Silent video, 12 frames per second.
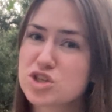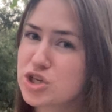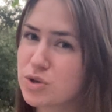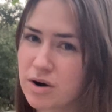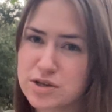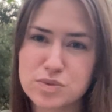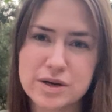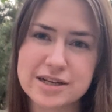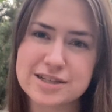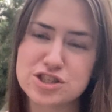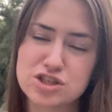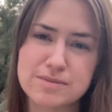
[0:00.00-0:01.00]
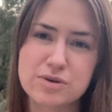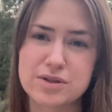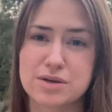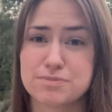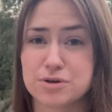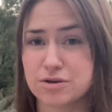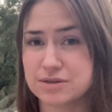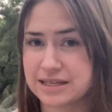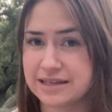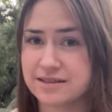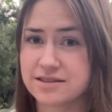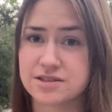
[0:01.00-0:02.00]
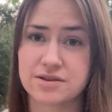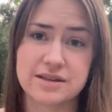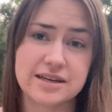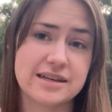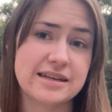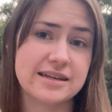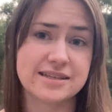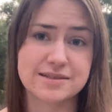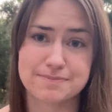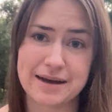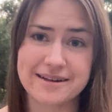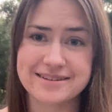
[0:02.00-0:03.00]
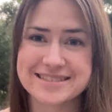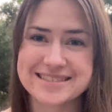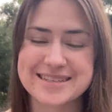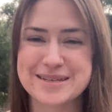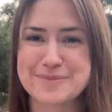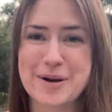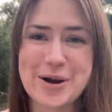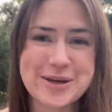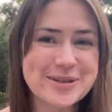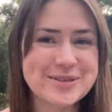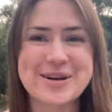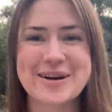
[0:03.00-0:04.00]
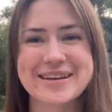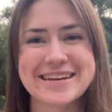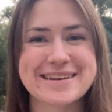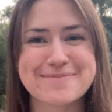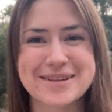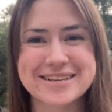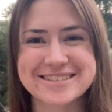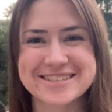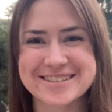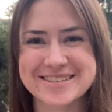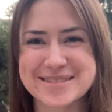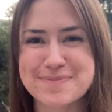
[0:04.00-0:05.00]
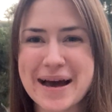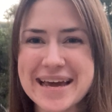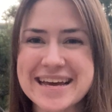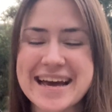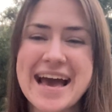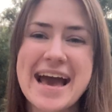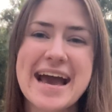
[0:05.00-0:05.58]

you always want to consume it with a protein so that it is balanced in your body and you're not getting a blood sugar spike.